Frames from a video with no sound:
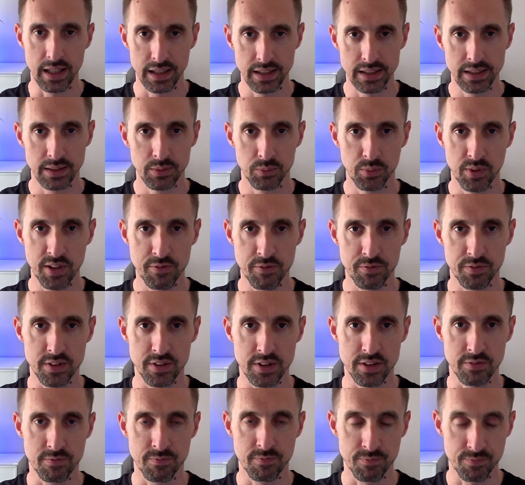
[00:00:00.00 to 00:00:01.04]
We've
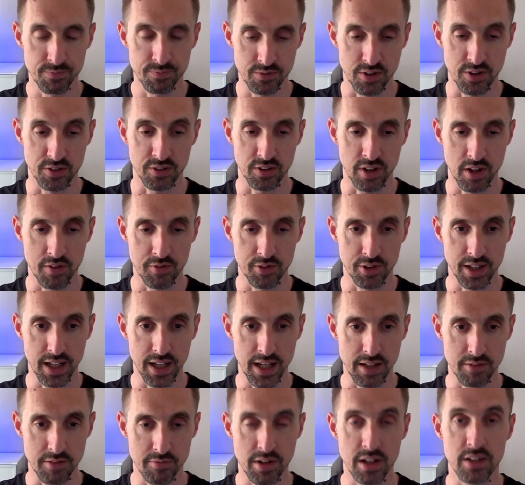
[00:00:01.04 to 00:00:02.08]
discovered
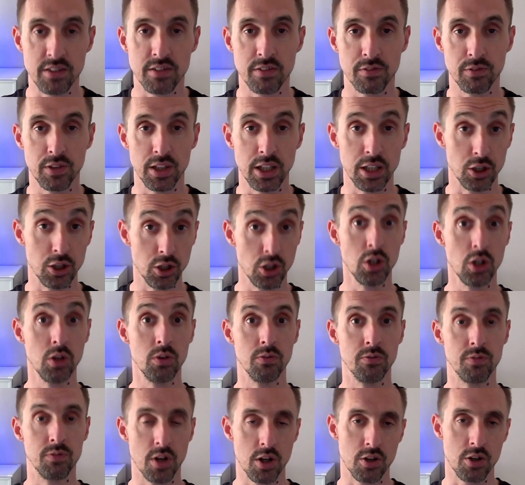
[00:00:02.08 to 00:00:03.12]
a relatively new
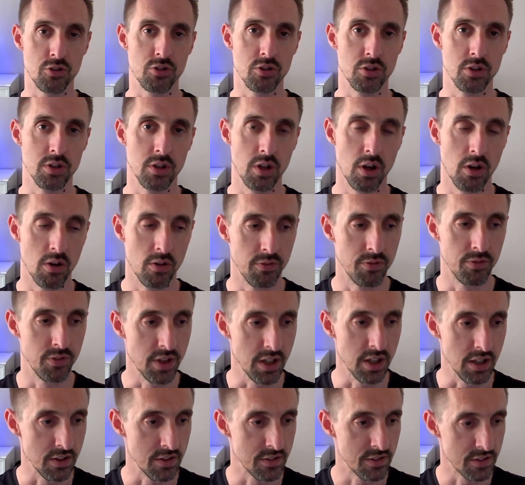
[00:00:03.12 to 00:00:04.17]
version of
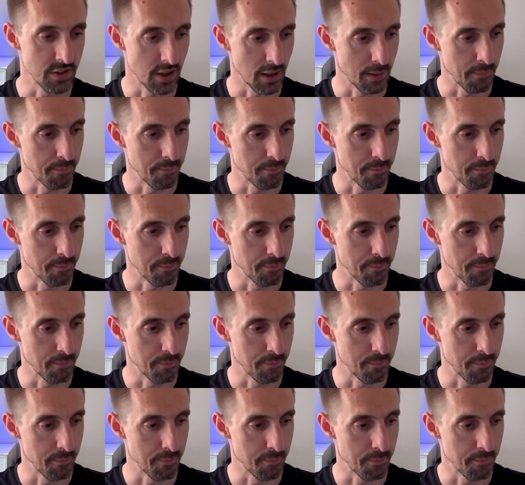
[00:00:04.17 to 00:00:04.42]
these,